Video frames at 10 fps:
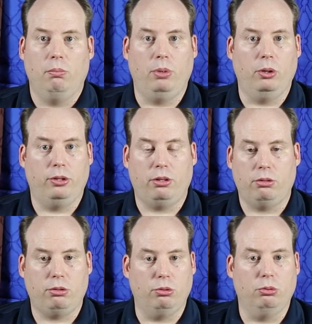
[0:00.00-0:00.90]

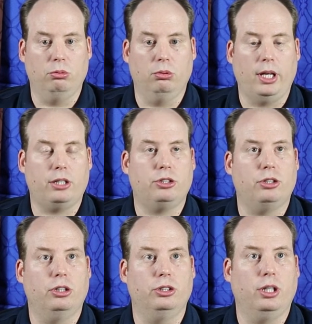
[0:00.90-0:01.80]
both through
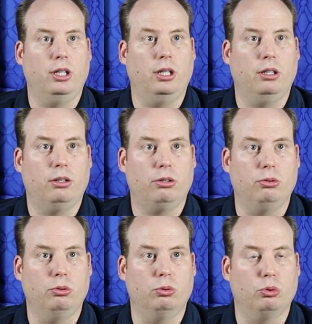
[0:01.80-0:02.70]
lectures and
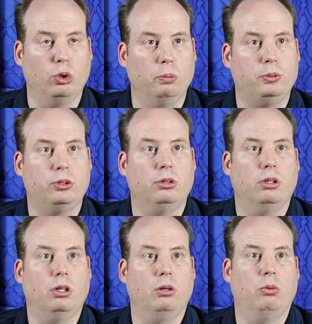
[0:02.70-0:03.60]
through groups
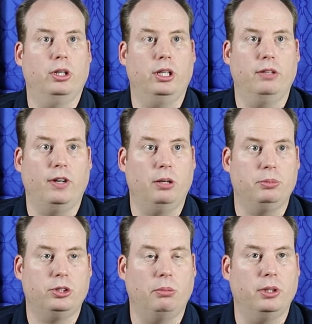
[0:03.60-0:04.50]
where they
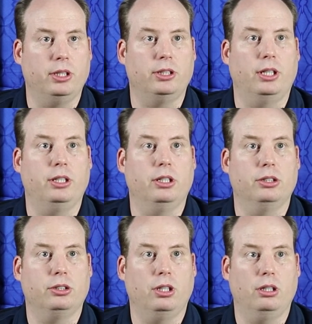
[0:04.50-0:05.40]
developed some of these
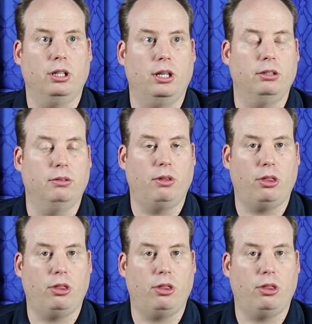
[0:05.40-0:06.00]
ideas and